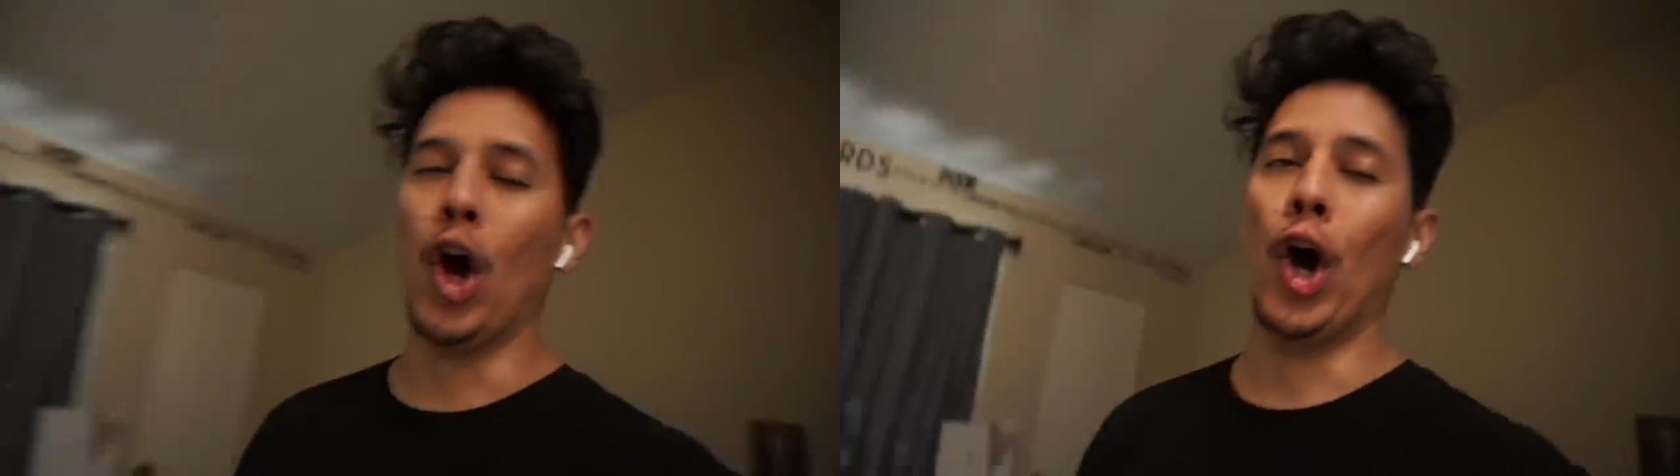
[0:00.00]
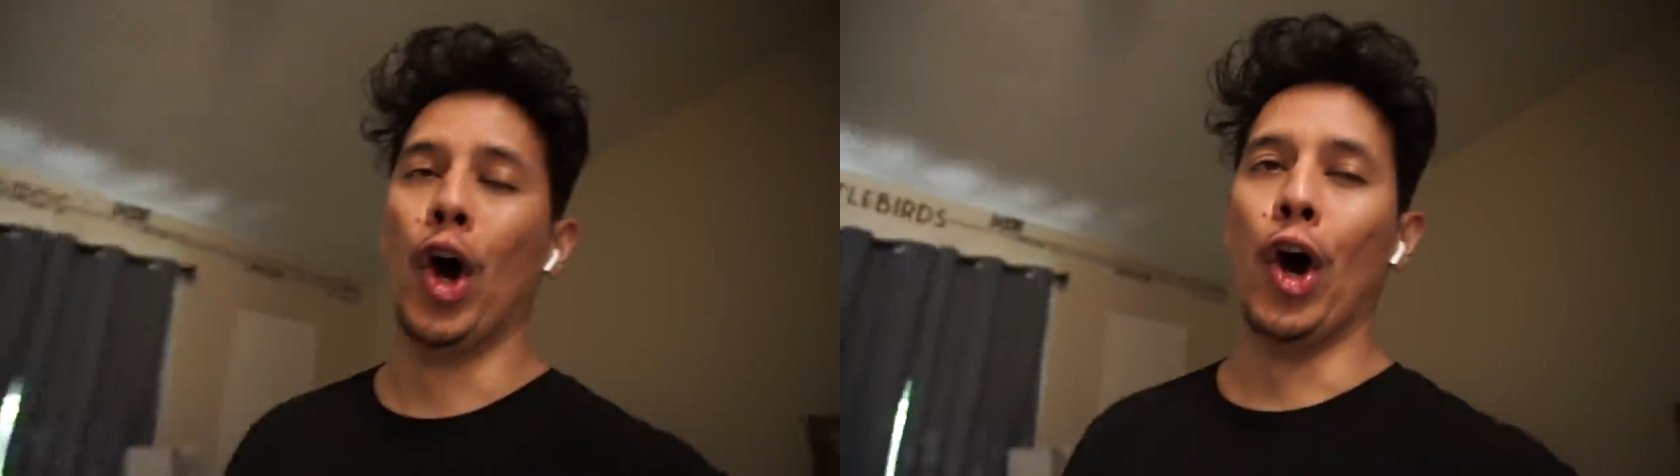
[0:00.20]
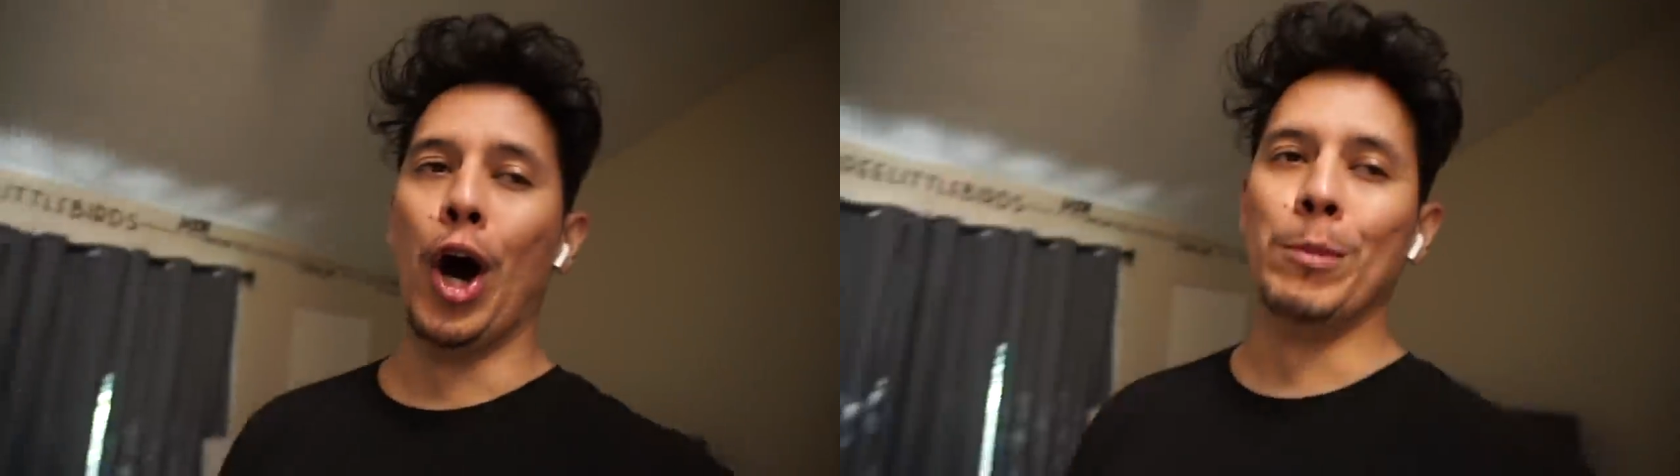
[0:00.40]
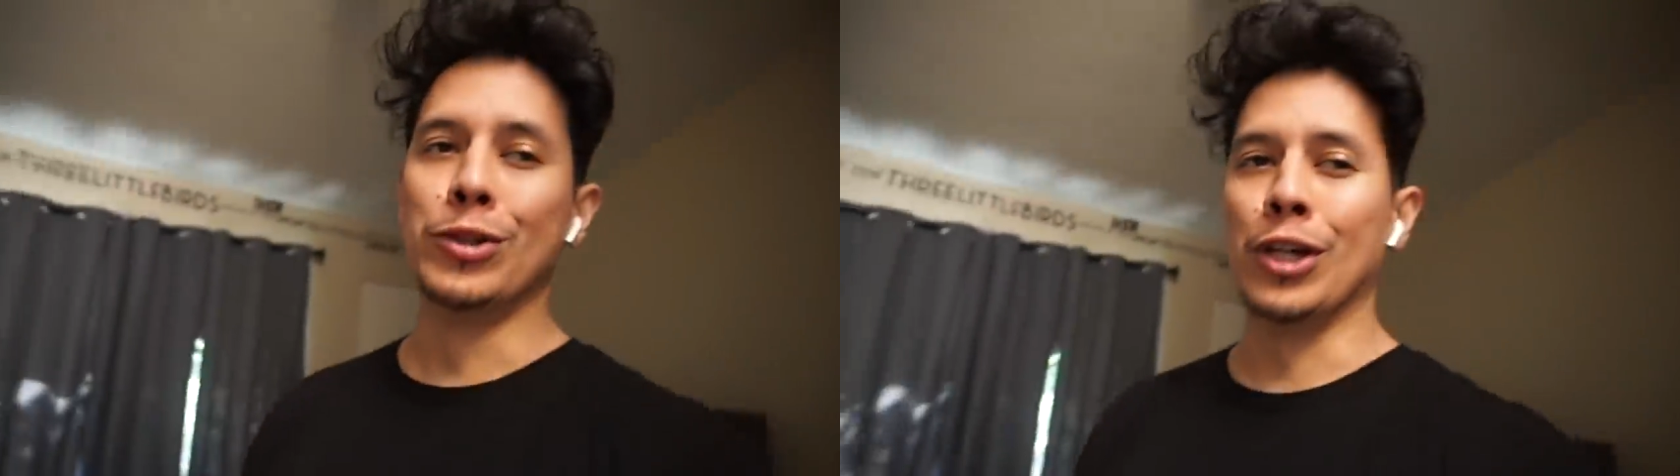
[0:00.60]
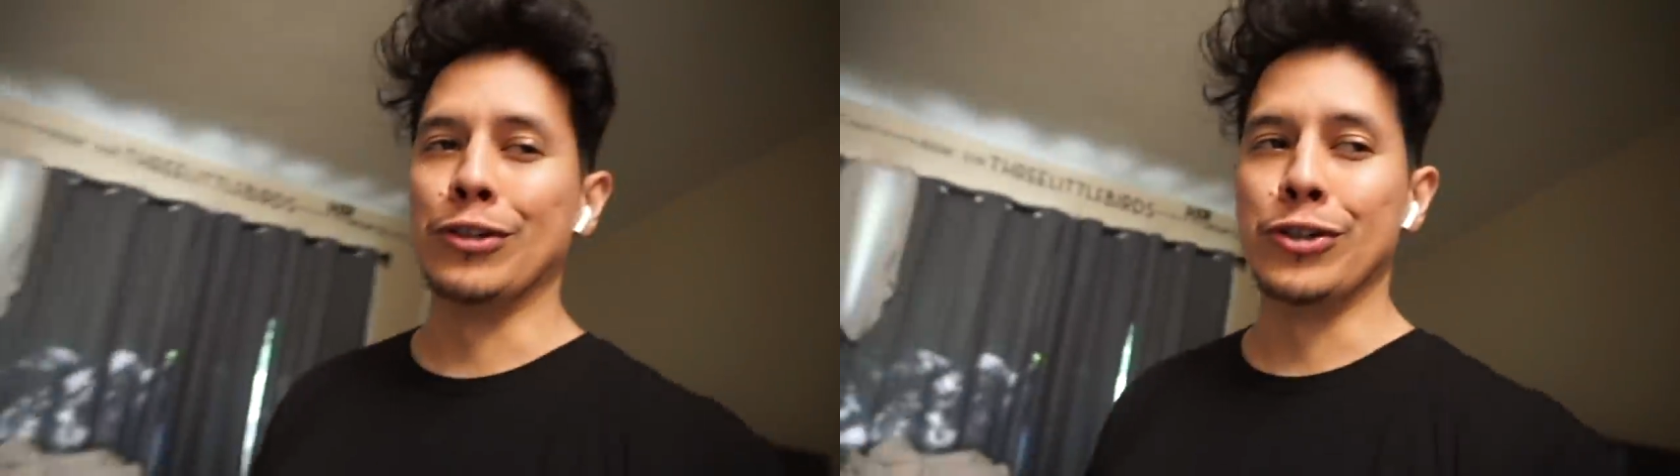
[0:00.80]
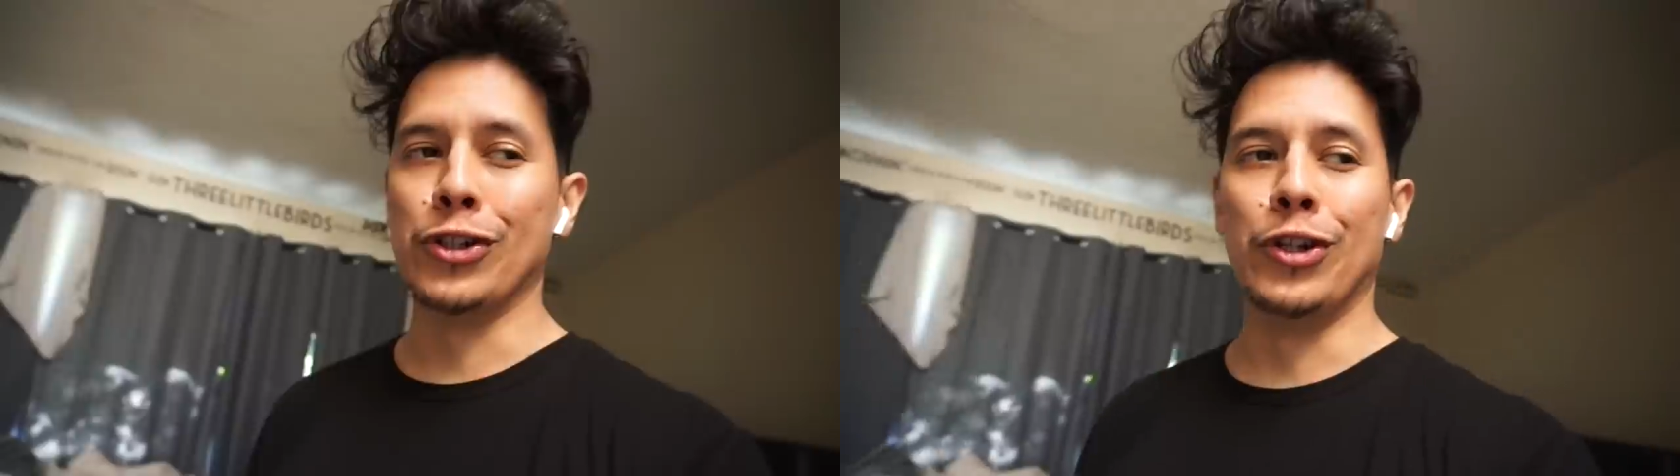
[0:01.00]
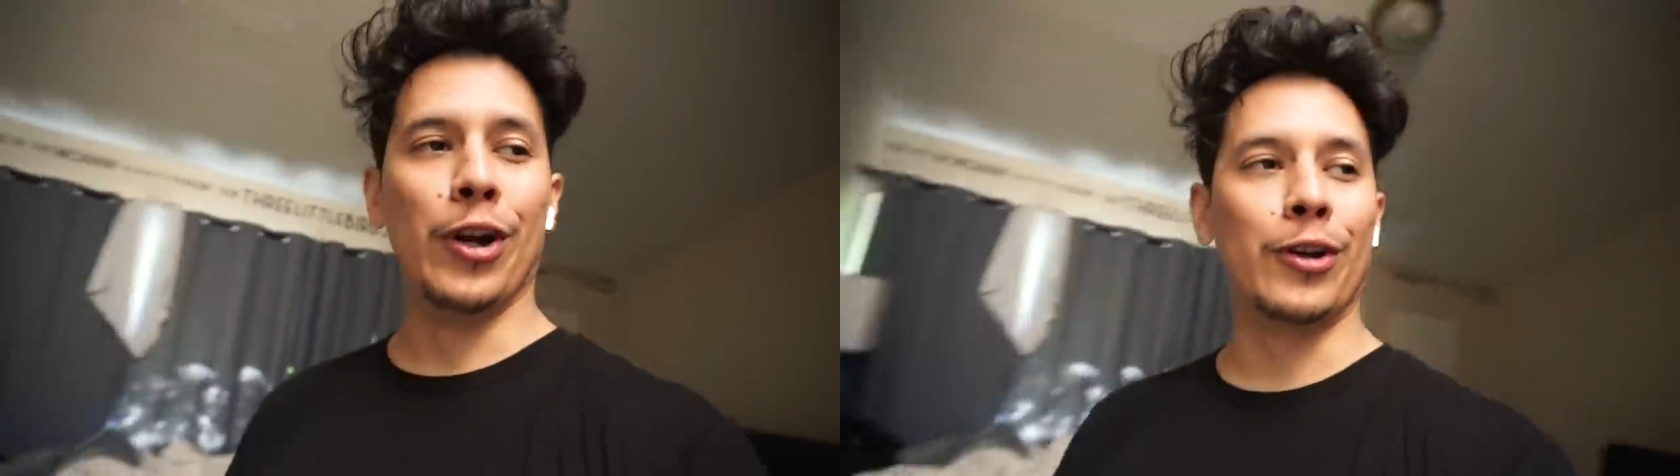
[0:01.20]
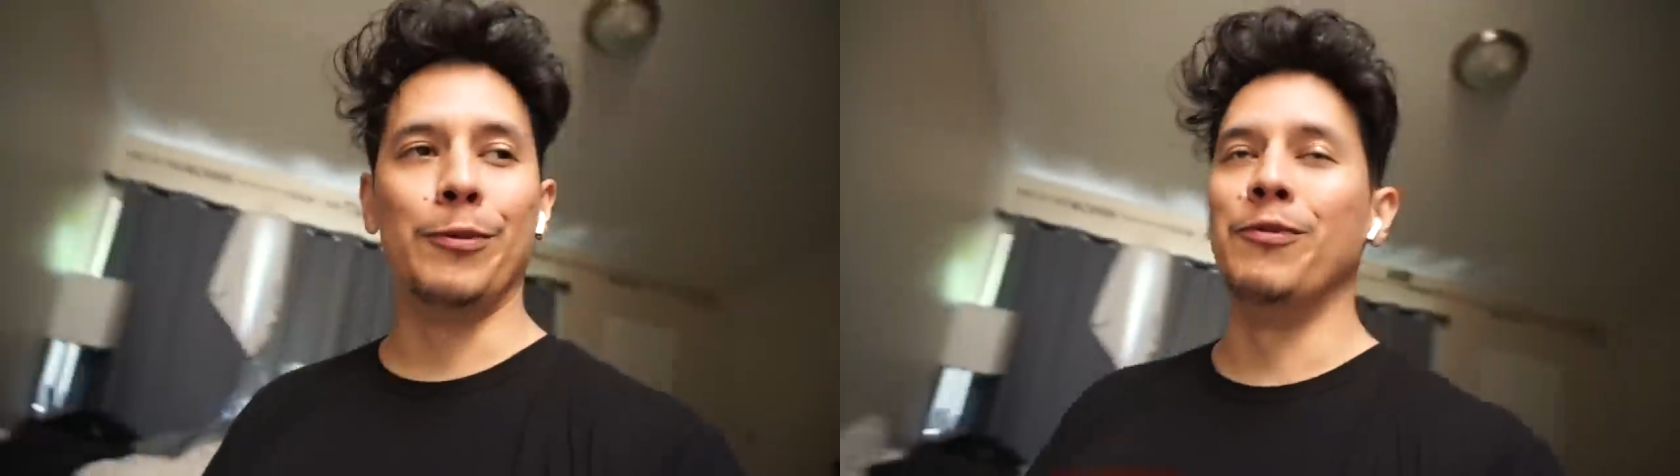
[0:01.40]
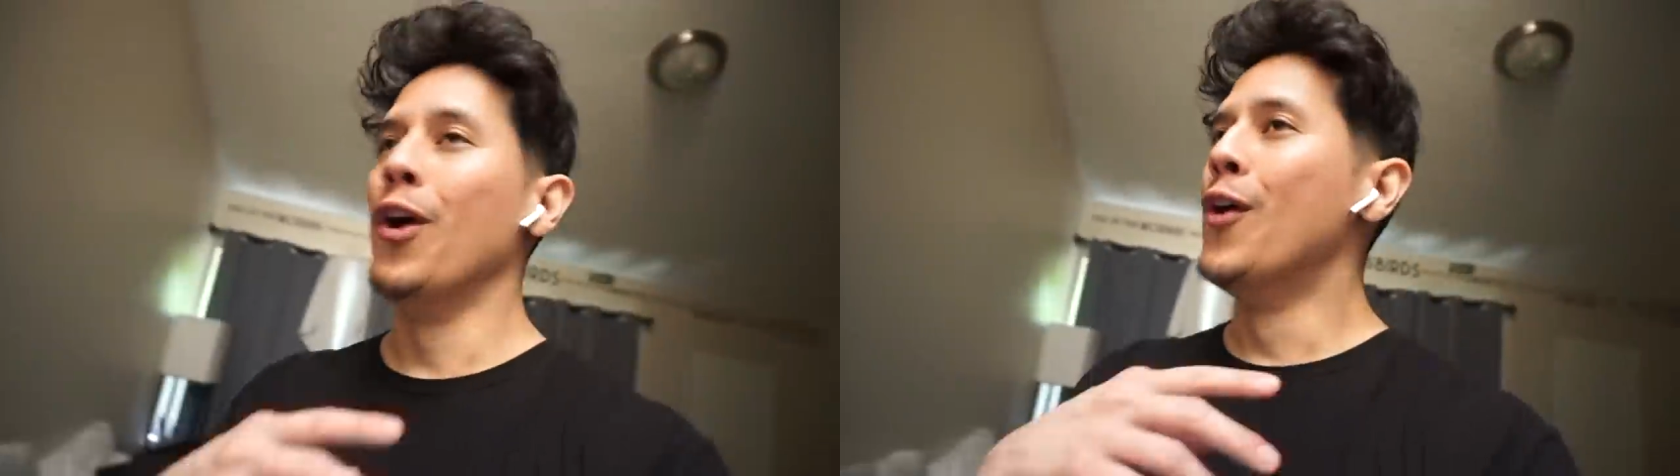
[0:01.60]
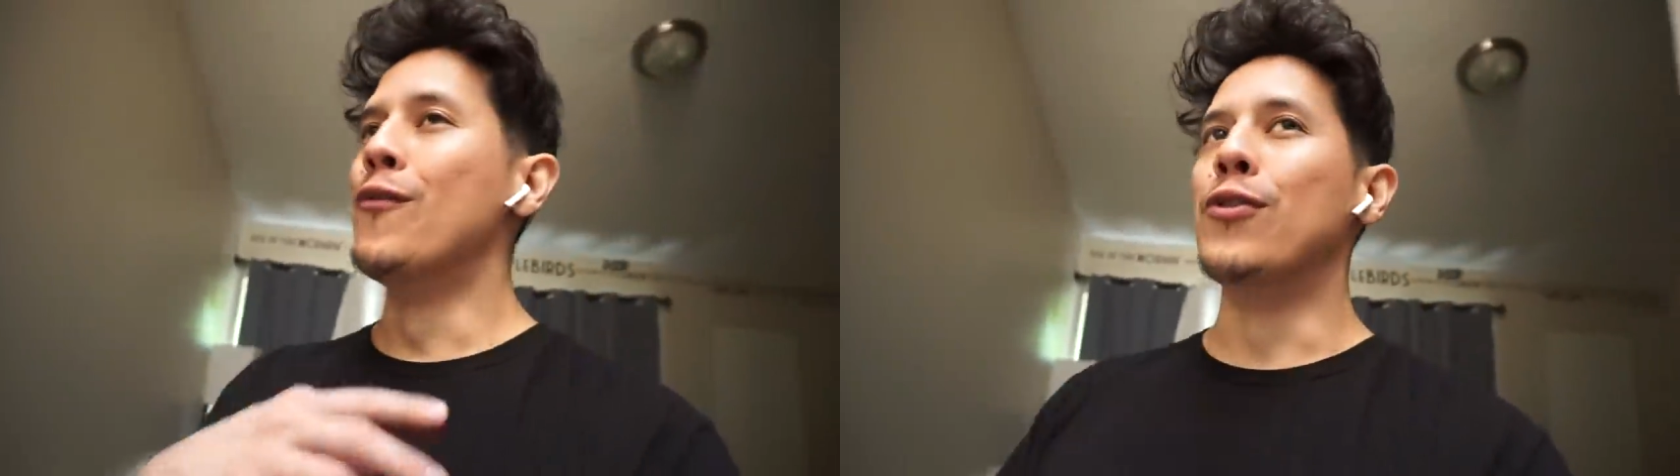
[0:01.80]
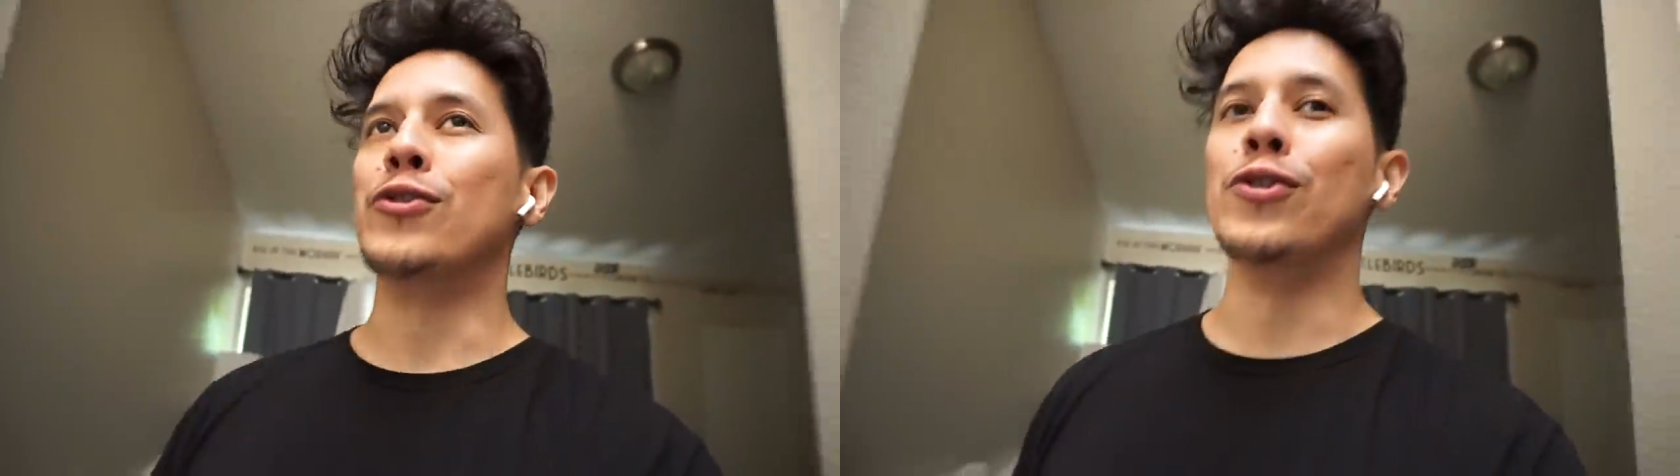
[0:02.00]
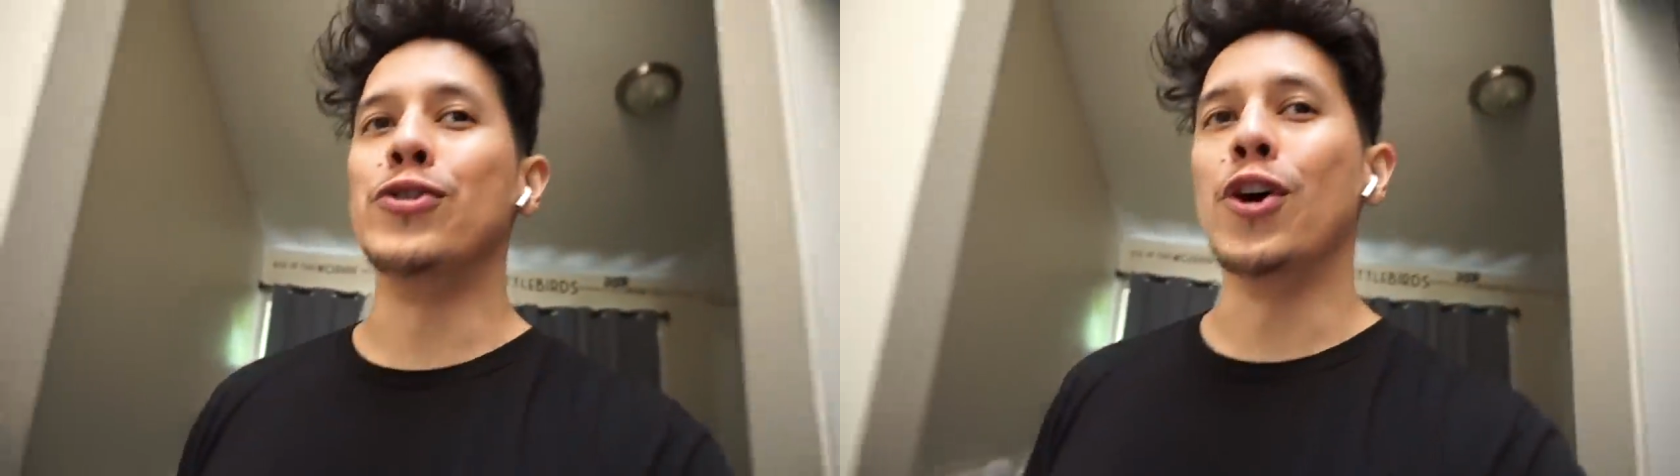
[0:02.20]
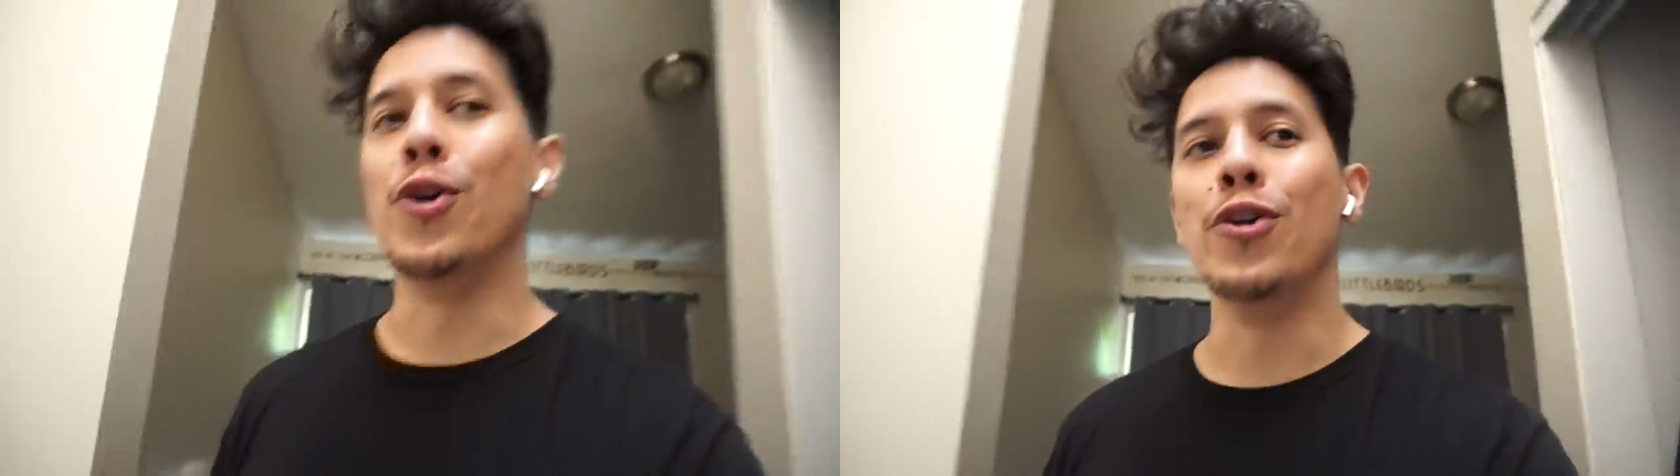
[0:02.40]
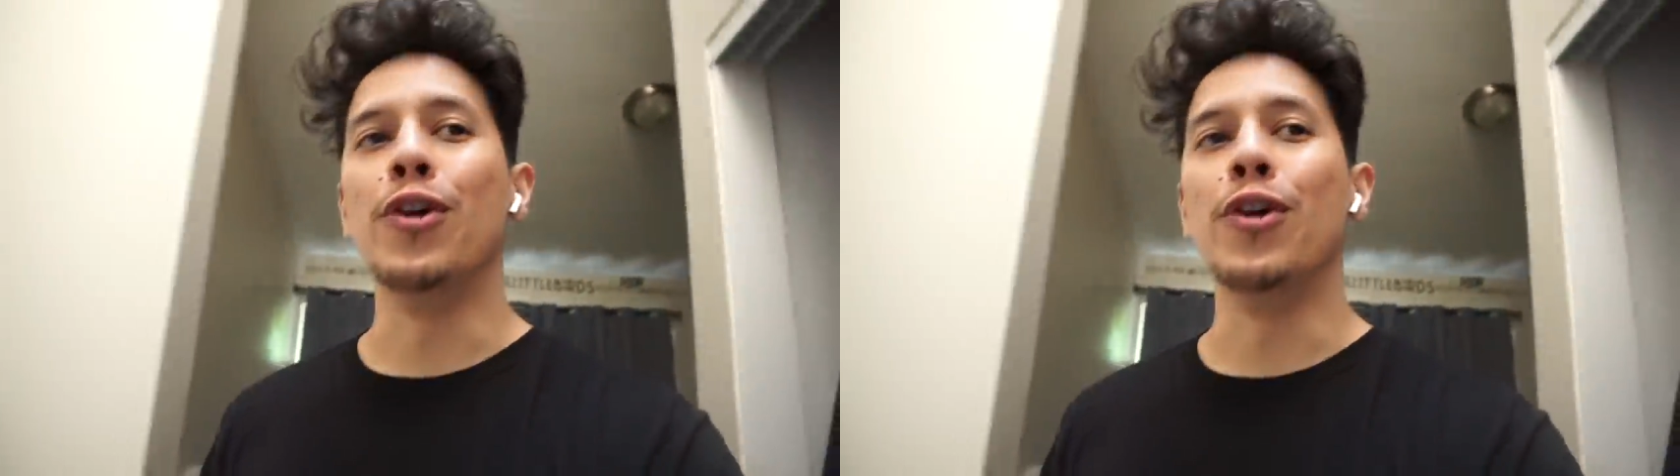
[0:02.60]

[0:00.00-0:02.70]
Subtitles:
oh, I'm a technician and I can for sure tell you